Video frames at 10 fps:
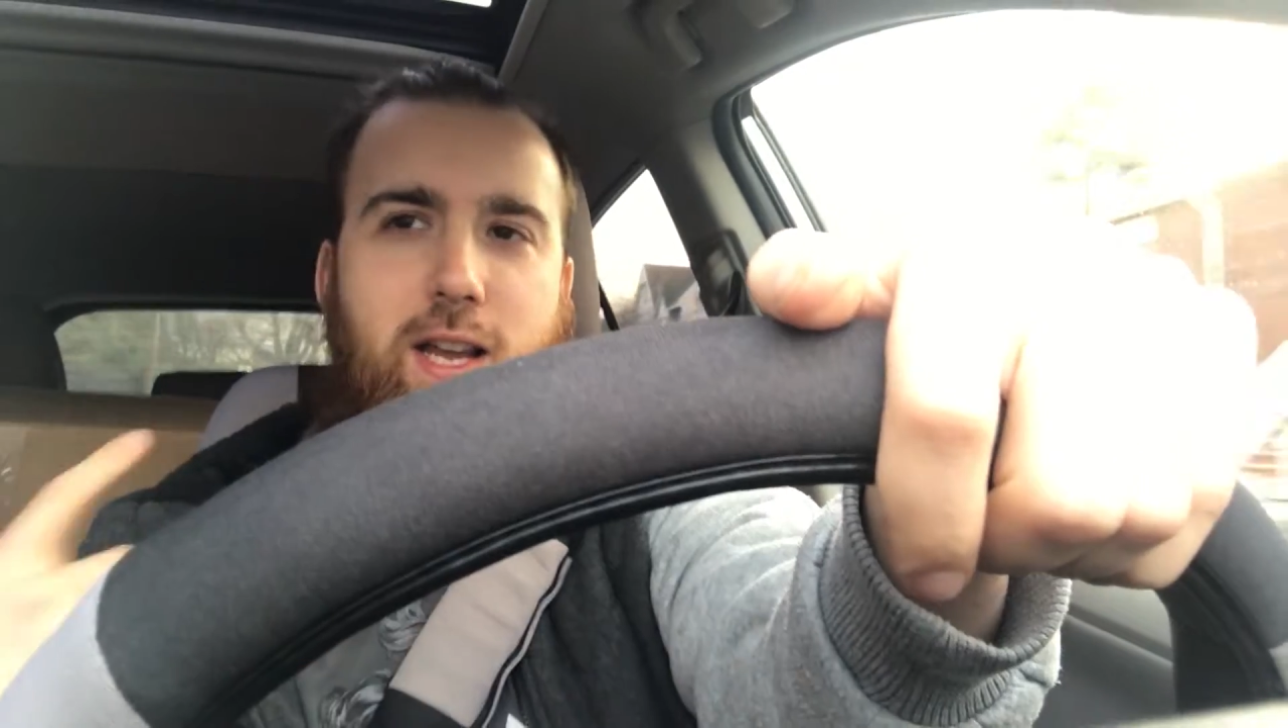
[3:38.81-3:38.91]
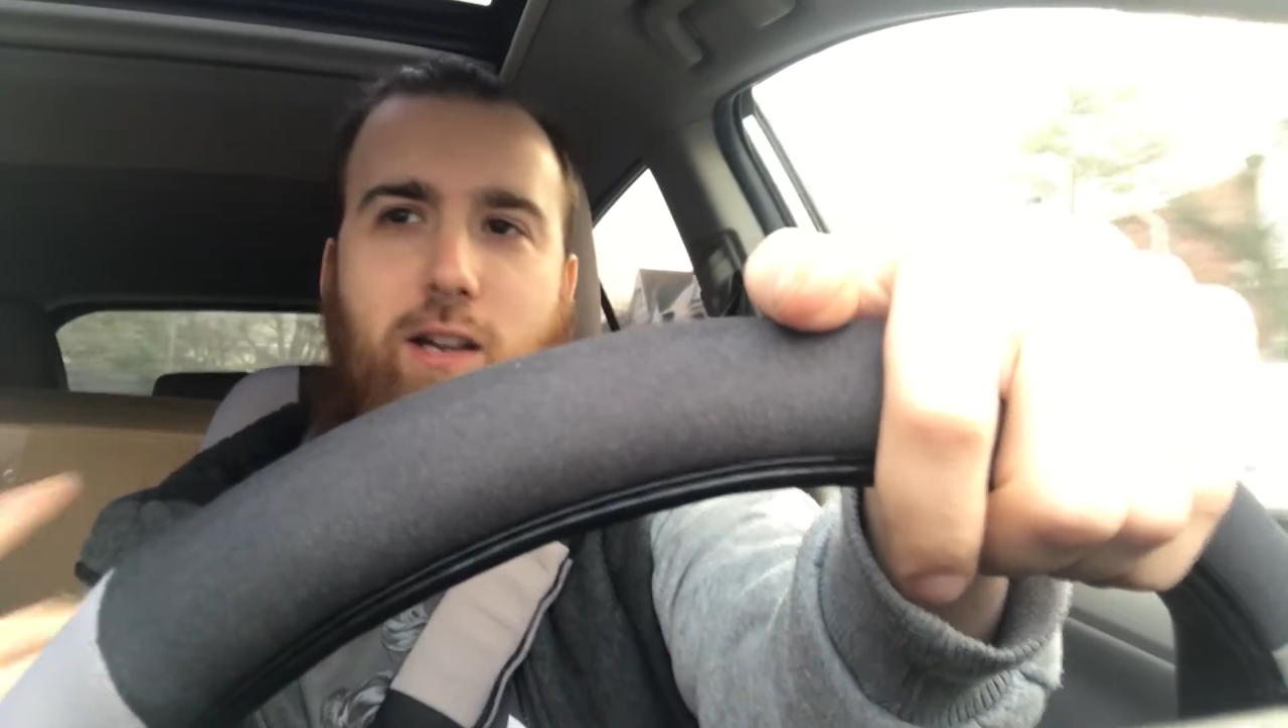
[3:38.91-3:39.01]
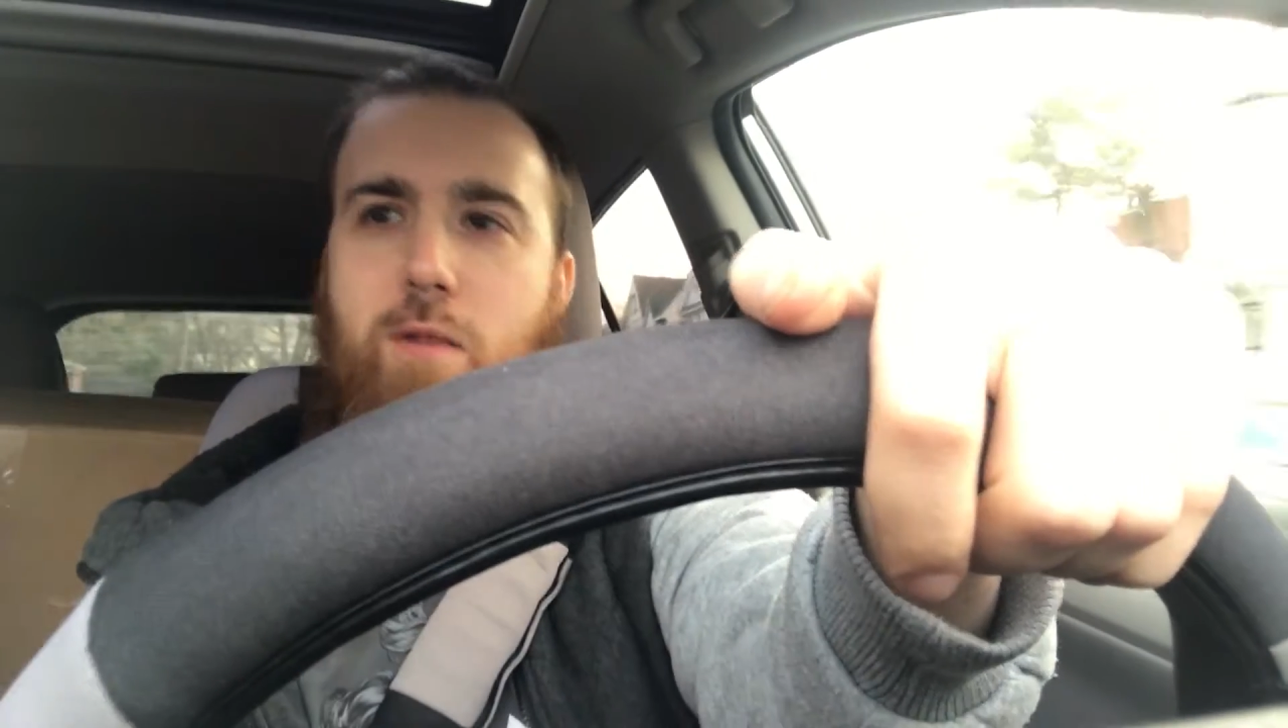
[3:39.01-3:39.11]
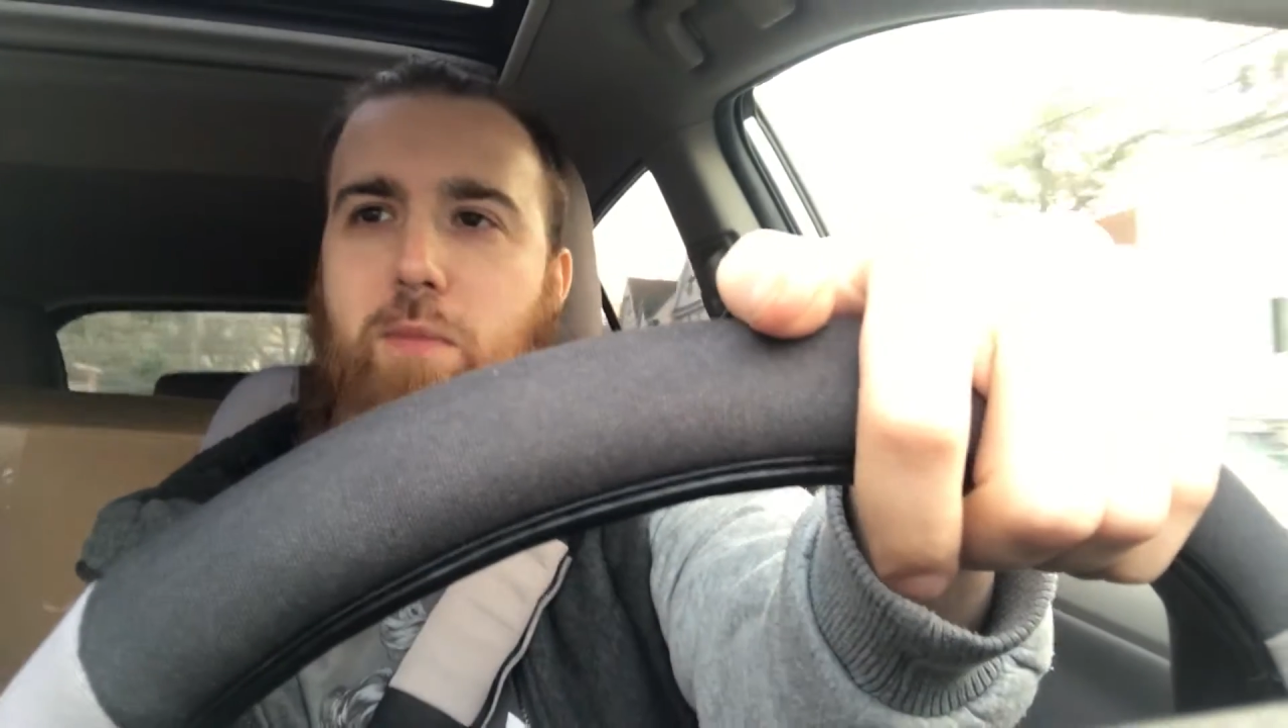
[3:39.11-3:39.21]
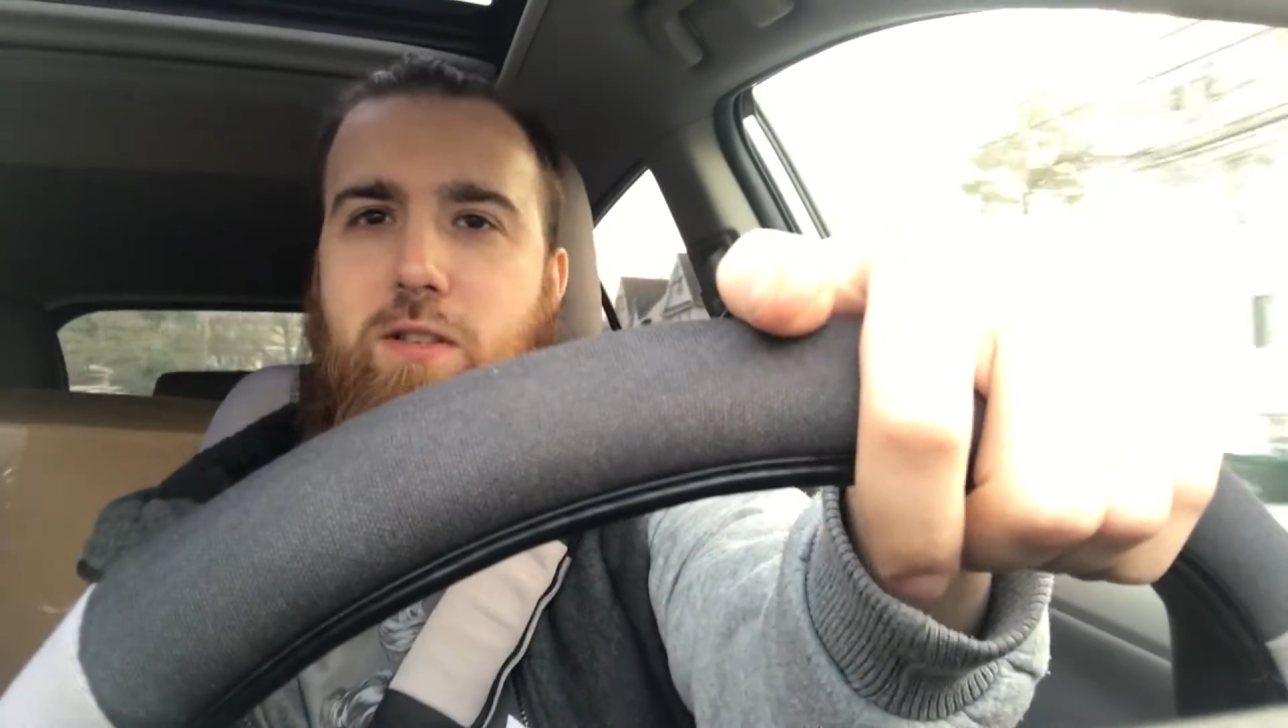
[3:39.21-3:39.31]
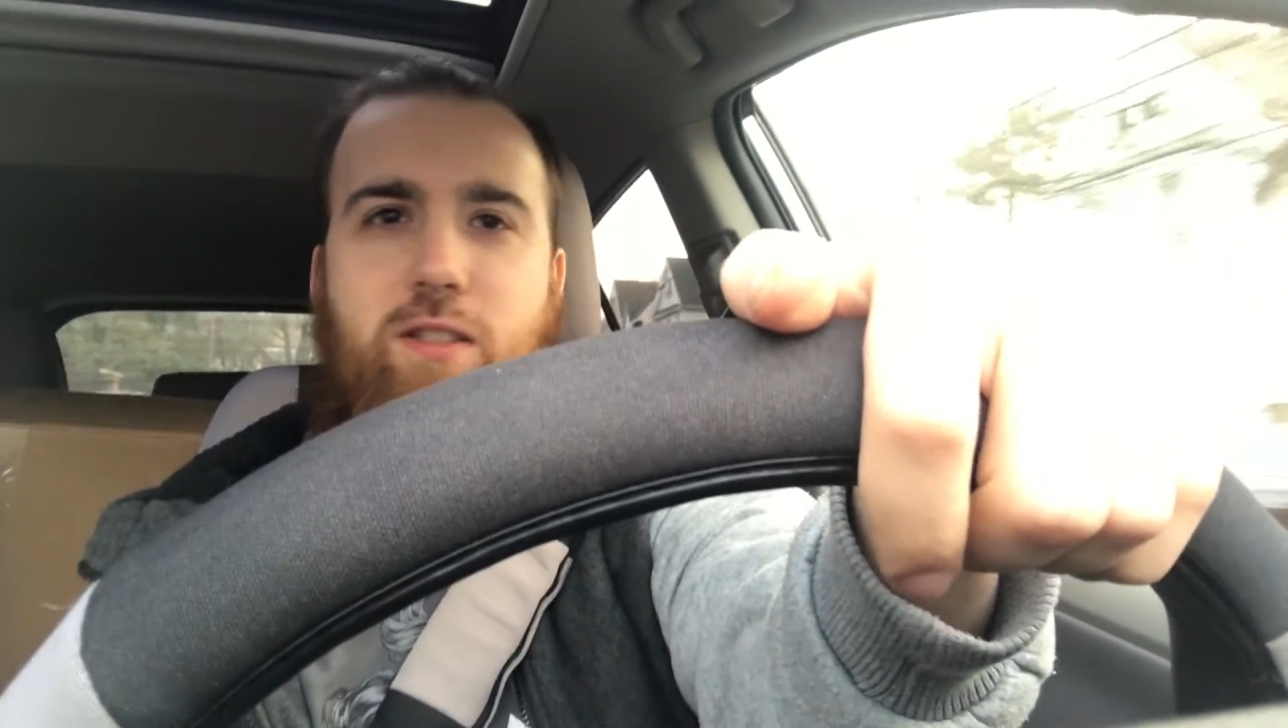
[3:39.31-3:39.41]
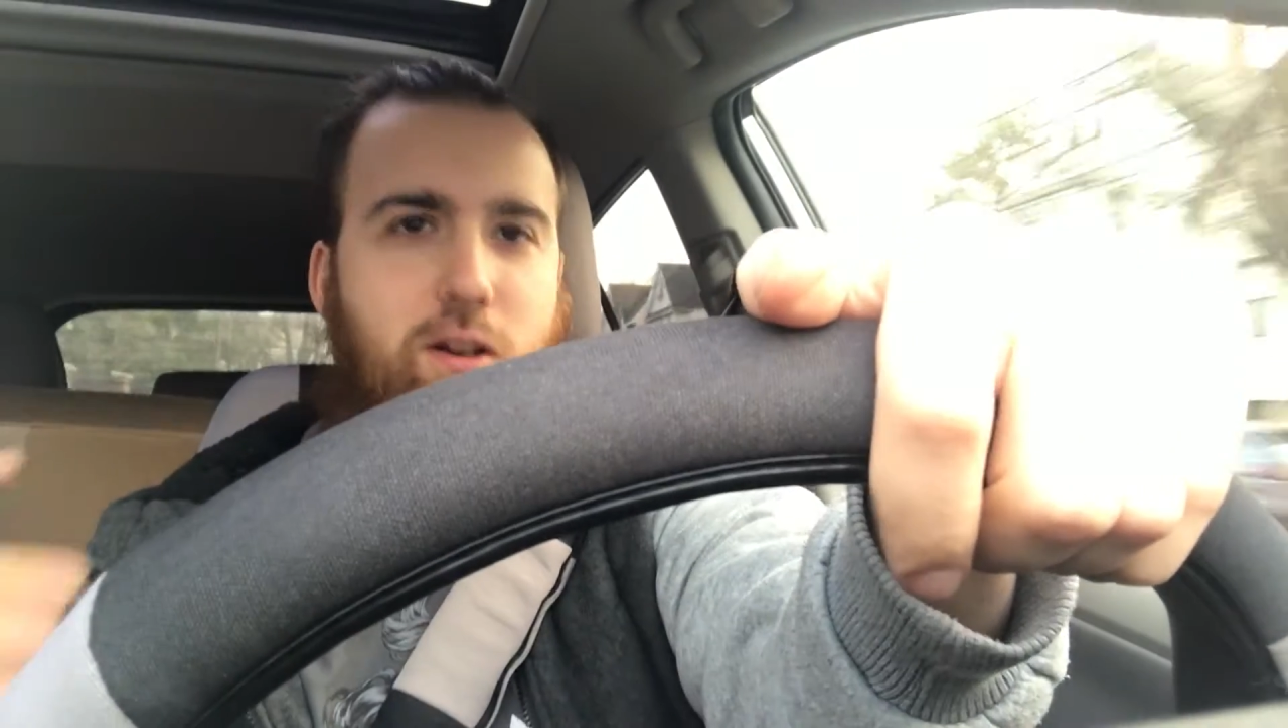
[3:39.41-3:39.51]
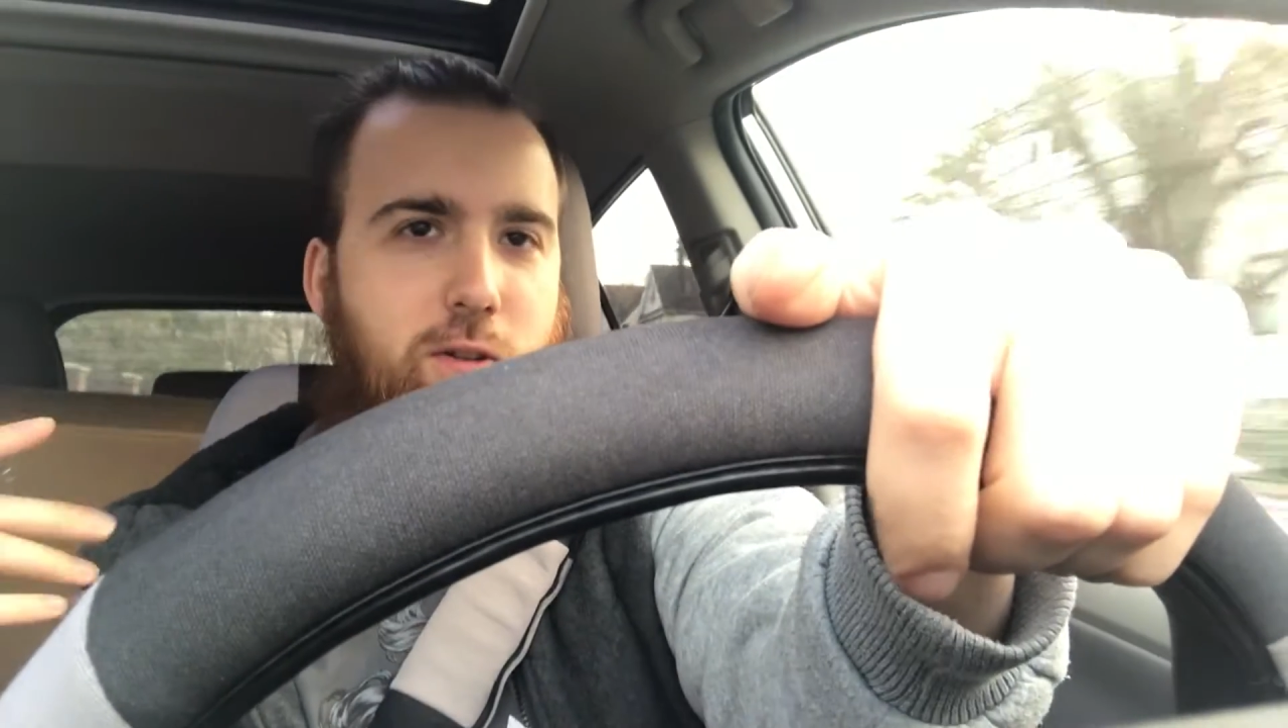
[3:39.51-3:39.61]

I hate companies